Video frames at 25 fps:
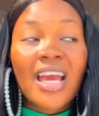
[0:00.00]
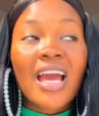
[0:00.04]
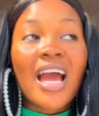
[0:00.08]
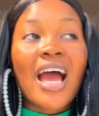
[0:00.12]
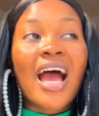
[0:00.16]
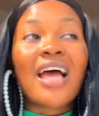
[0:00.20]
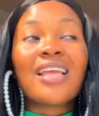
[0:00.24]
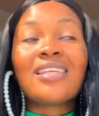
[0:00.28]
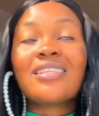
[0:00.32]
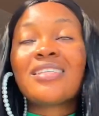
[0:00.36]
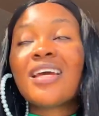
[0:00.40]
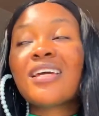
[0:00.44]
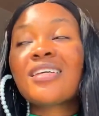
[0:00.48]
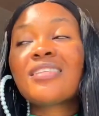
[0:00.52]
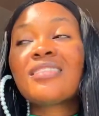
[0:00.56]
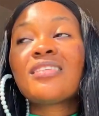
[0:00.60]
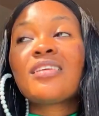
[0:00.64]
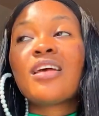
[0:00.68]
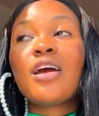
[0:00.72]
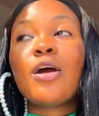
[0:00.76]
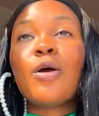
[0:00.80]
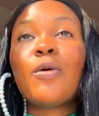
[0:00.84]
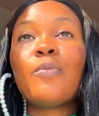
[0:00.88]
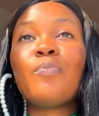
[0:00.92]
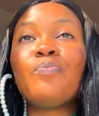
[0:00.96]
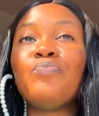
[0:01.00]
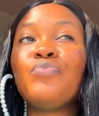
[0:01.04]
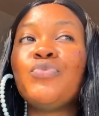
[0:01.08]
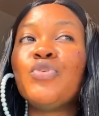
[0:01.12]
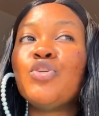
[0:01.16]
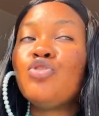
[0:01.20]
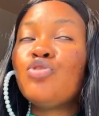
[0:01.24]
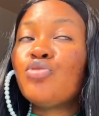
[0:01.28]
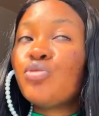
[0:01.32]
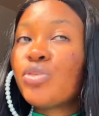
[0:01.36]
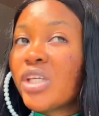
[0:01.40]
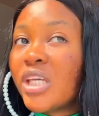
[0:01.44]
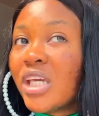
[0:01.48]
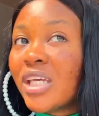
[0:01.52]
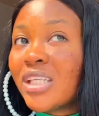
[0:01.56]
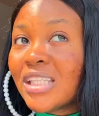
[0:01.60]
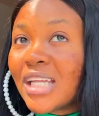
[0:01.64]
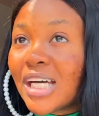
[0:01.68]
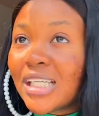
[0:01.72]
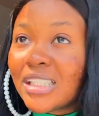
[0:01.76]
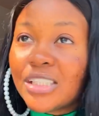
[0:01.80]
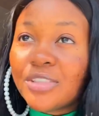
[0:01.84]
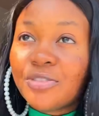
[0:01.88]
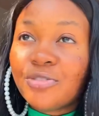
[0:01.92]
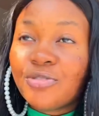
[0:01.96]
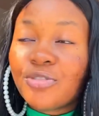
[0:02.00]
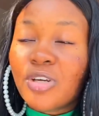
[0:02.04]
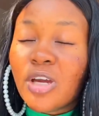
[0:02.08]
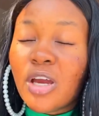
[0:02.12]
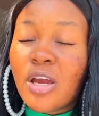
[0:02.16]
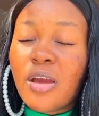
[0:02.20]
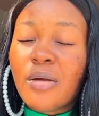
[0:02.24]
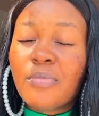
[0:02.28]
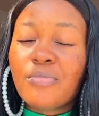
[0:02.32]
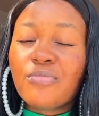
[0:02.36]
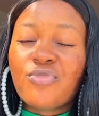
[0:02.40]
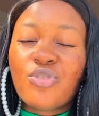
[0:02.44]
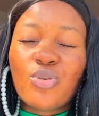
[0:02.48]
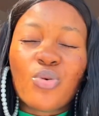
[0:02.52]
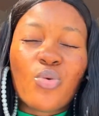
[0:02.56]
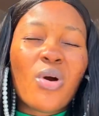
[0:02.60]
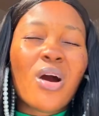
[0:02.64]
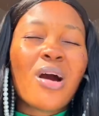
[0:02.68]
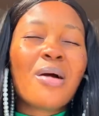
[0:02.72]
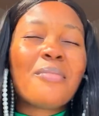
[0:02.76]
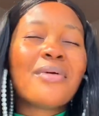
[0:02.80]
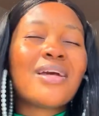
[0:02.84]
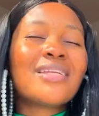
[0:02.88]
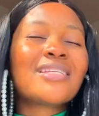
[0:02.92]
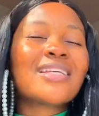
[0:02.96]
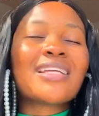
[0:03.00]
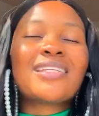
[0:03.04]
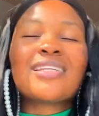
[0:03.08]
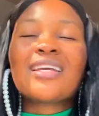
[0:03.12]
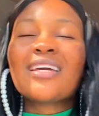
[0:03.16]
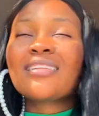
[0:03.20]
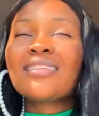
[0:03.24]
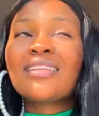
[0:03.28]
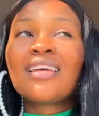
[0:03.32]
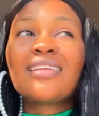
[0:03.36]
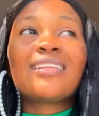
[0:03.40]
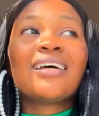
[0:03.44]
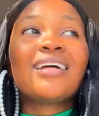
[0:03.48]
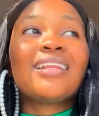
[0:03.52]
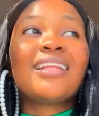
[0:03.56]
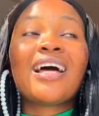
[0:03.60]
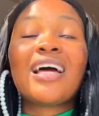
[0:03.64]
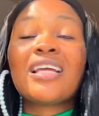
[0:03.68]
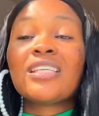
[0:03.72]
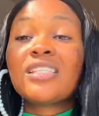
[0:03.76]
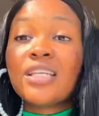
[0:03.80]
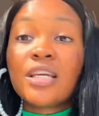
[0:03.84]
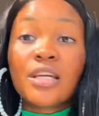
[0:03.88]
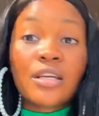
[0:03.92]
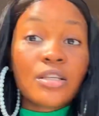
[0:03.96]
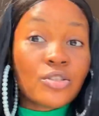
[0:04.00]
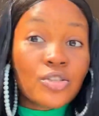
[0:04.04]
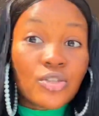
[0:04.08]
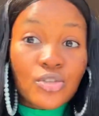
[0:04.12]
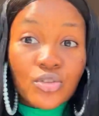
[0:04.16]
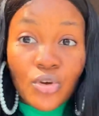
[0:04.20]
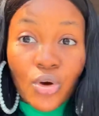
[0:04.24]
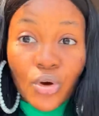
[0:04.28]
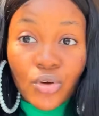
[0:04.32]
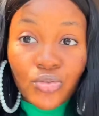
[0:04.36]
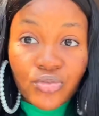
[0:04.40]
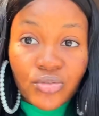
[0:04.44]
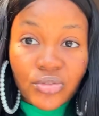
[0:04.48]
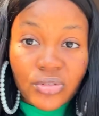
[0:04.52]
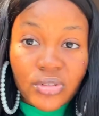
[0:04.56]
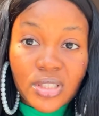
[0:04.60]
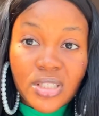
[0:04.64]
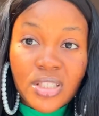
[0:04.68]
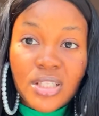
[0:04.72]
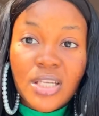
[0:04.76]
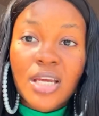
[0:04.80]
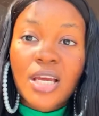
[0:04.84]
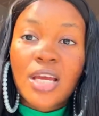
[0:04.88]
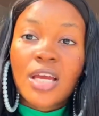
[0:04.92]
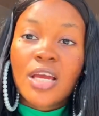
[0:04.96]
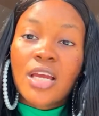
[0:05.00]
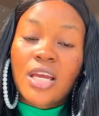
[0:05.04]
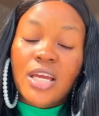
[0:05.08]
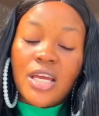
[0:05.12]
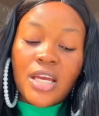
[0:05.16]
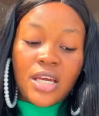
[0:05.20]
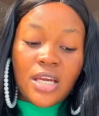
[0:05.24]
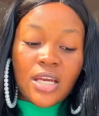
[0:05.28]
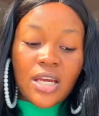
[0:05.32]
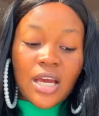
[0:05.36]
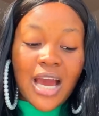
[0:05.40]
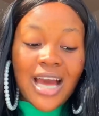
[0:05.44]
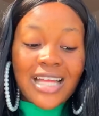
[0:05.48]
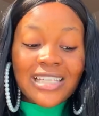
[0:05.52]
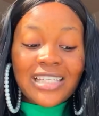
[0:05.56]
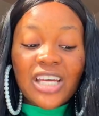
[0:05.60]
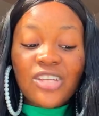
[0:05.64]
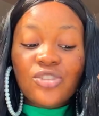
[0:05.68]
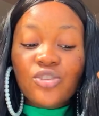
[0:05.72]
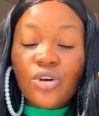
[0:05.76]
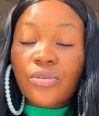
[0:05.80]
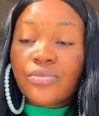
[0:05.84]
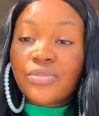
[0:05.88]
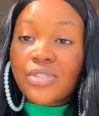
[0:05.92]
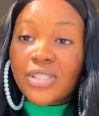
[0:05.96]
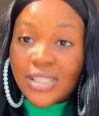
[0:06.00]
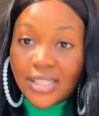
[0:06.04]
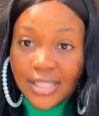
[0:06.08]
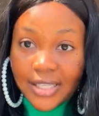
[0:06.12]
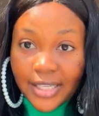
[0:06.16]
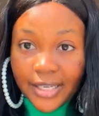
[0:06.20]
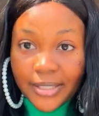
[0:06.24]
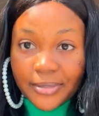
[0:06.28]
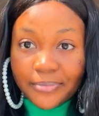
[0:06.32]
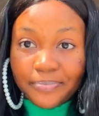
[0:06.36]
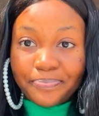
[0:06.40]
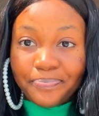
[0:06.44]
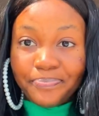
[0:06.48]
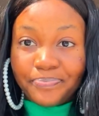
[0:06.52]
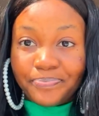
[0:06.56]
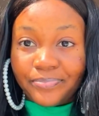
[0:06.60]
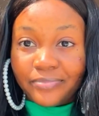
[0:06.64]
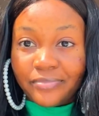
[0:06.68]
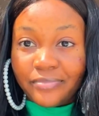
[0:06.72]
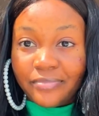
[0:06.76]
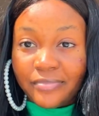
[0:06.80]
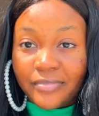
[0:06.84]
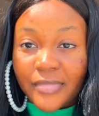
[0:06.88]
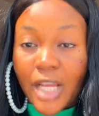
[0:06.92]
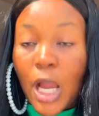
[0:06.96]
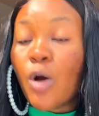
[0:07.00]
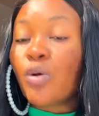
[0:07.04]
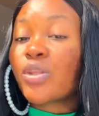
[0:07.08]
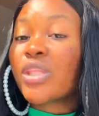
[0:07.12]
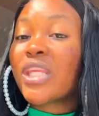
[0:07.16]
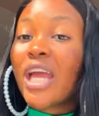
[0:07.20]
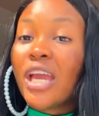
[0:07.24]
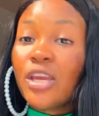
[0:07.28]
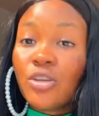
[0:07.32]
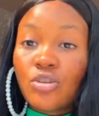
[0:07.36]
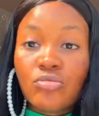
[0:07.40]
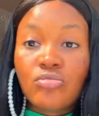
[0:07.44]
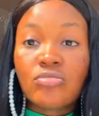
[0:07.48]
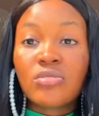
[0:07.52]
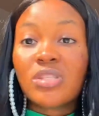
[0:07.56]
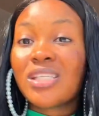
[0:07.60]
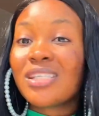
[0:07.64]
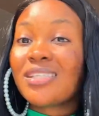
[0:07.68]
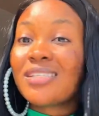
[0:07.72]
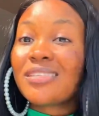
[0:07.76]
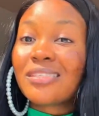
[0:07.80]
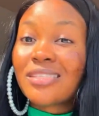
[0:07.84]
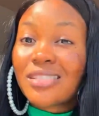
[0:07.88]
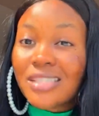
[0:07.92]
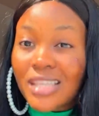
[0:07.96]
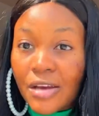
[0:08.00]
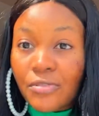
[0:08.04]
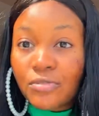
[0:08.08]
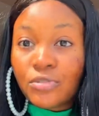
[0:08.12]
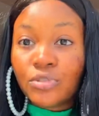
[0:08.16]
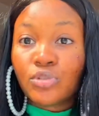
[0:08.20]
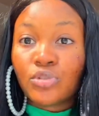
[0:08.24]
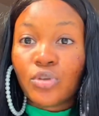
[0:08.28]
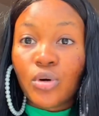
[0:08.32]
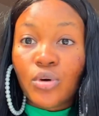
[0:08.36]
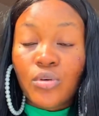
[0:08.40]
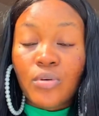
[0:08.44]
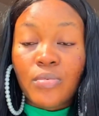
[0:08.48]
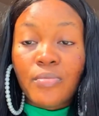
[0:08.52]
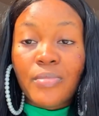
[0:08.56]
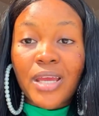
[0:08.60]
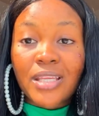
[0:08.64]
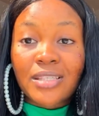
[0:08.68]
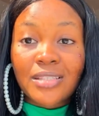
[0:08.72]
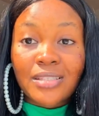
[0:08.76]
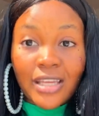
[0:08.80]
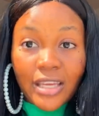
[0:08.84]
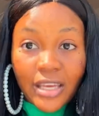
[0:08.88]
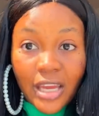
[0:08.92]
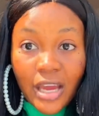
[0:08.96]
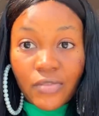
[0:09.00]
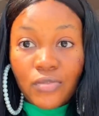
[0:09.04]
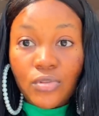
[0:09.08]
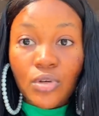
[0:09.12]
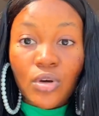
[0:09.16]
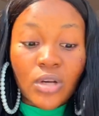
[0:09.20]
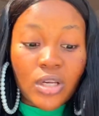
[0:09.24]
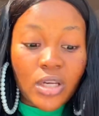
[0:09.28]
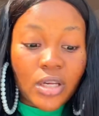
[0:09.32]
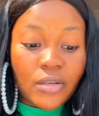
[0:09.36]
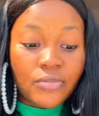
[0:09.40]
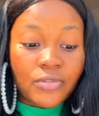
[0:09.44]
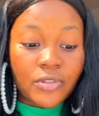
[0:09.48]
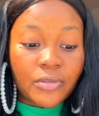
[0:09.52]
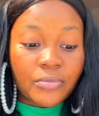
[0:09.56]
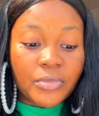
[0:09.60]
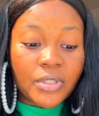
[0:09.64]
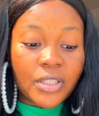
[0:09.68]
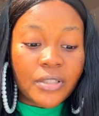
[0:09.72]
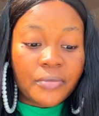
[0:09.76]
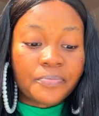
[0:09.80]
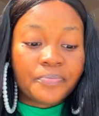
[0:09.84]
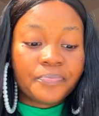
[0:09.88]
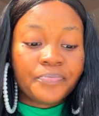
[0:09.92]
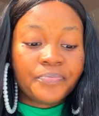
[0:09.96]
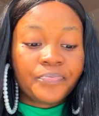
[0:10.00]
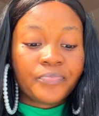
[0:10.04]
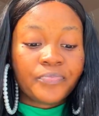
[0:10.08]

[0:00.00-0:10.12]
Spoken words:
I checked UK nanny requirements, I checked Netherlands, I checked these countries. At the end of the day, I'll tell you, this is 7 documents that you have to collect from them.